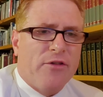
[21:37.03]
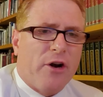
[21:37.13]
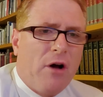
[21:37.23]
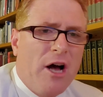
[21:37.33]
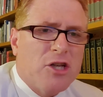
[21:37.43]
that
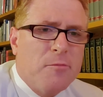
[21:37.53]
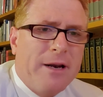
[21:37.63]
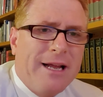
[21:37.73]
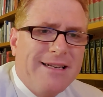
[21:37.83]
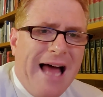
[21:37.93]
her
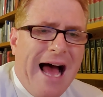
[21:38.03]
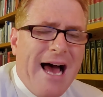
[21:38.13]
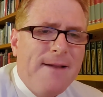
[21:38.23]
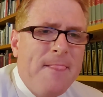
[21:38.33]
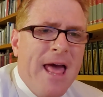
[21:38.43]
husband had
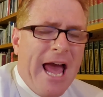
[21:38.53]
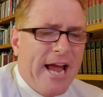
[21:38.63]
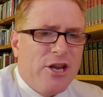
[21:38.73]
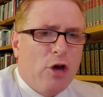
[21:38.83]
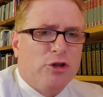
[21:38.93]
died.
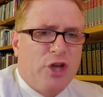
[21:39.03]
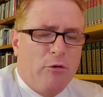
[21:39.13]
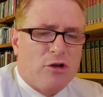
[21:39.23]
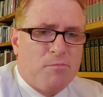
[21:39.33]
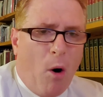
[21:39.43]
He knew she
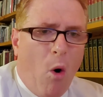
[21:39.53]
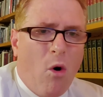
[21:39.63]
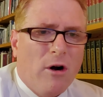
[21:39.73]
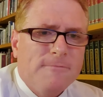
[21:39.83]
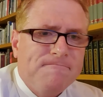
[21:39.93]
was
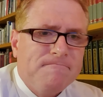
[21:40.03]
poor.